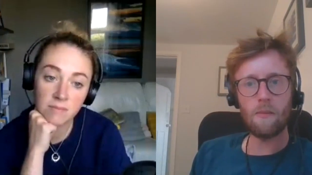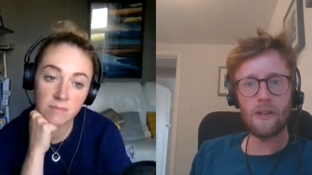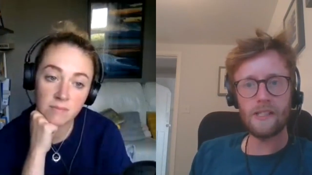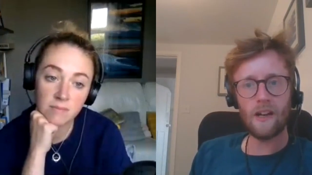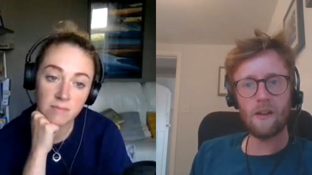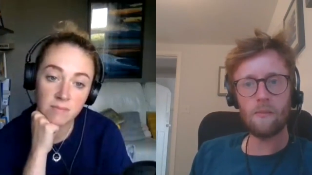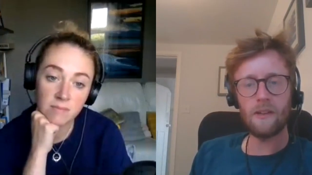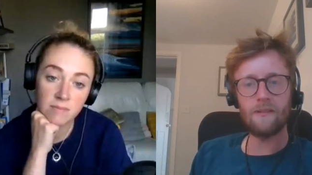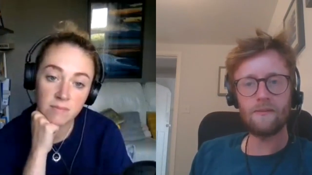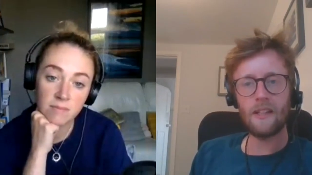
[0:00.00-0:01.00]
Speaker 1: buddied up
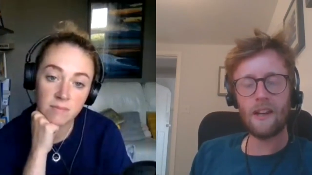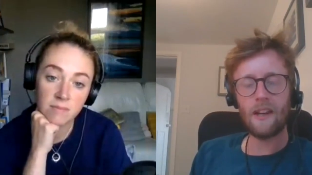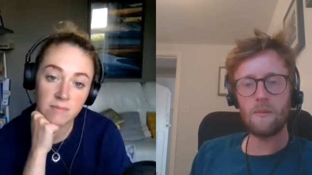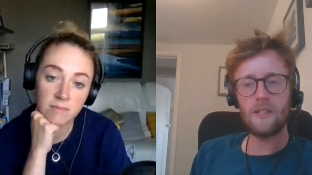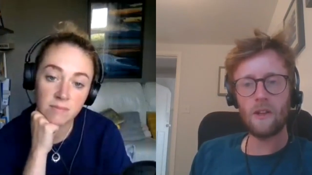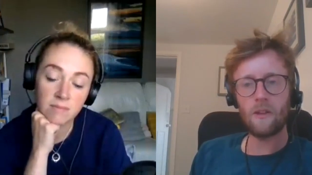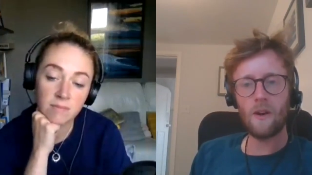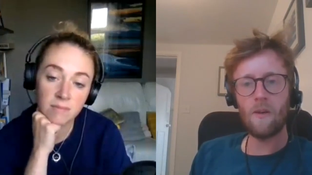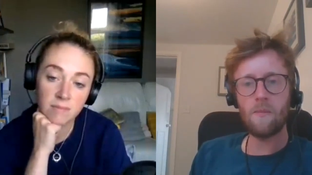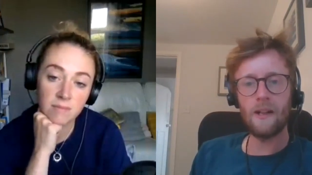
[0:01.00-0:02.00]
and helped each other
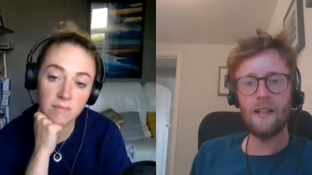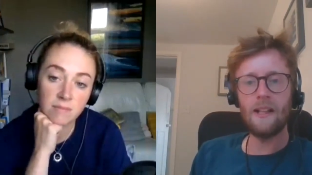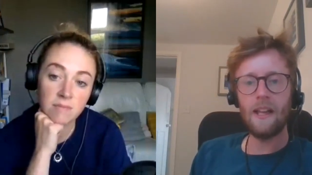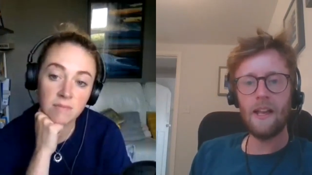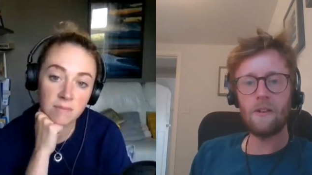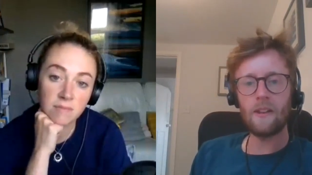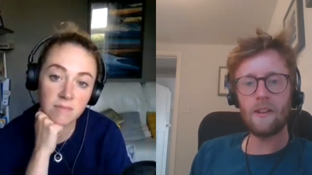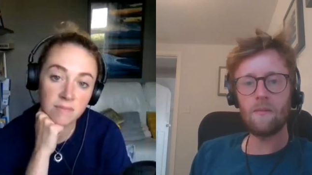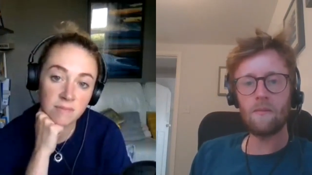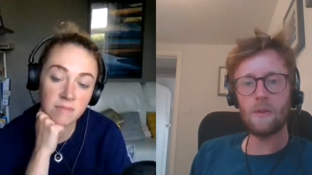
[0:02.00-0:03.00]
out. But hearing
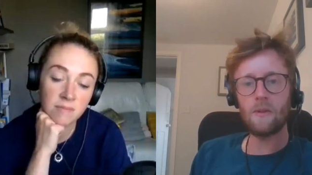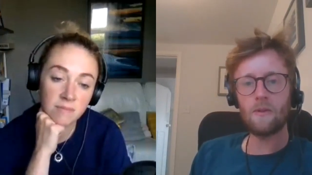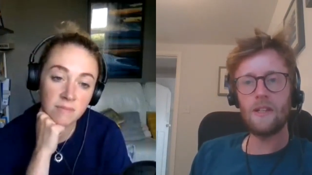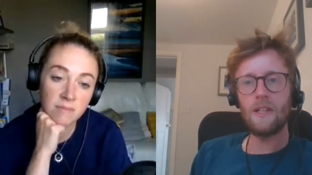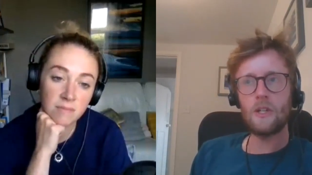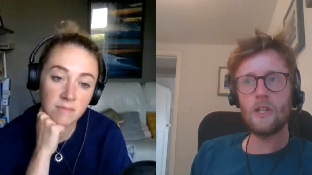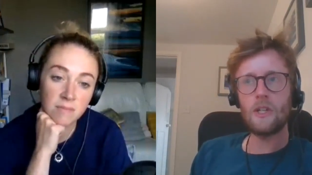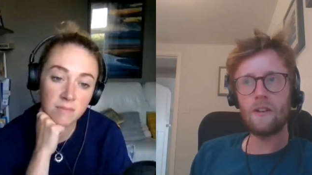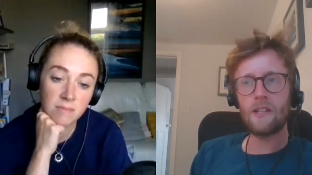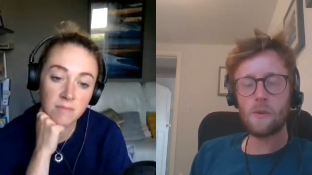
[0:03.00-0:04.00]
them sort of
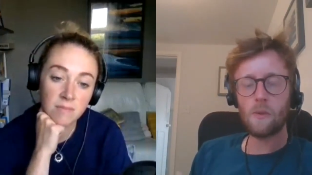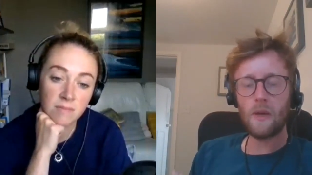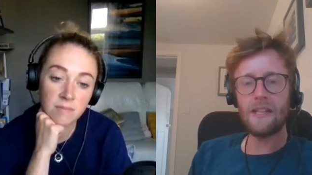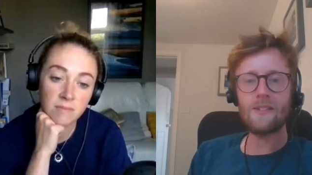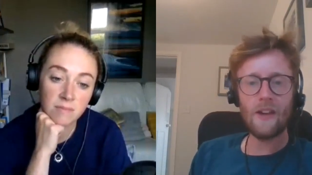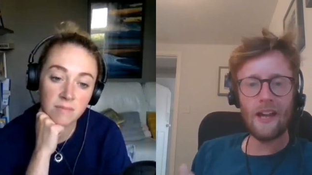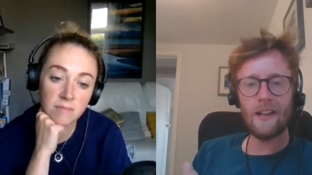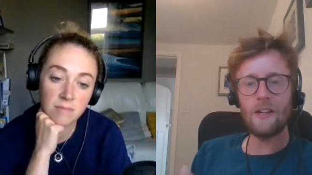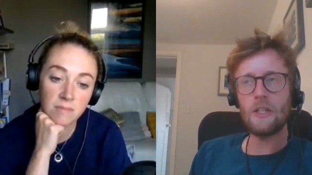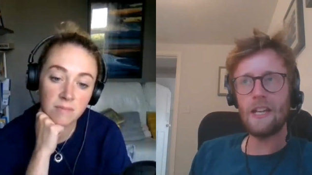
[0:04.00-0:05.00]
sharing sweets for
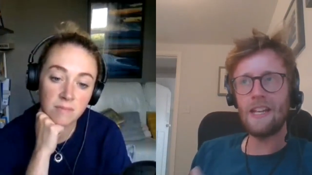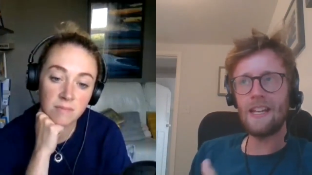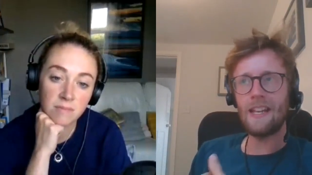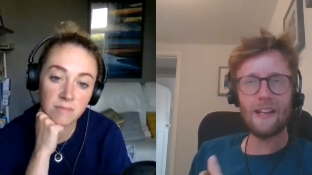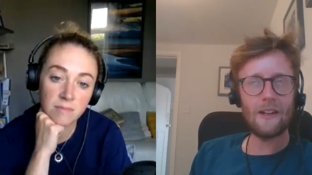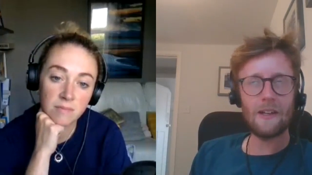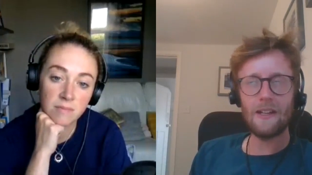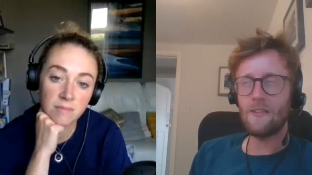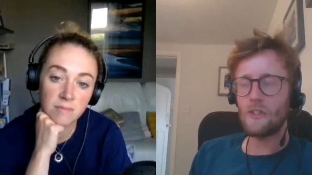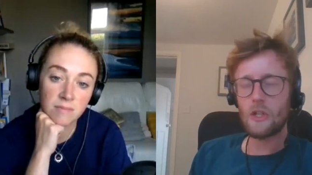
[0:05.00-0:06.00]
energy, uh,
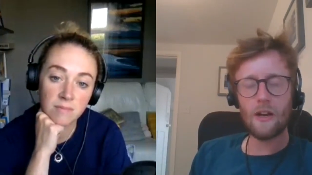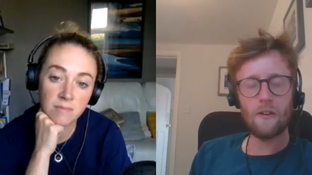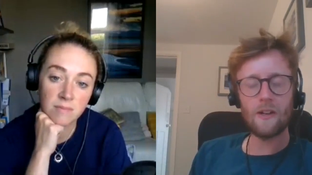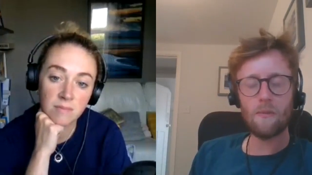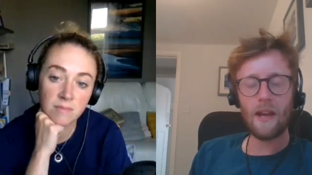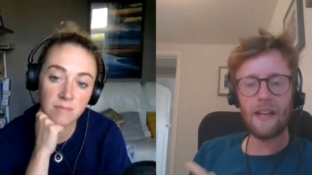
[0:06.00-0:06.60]
even sharing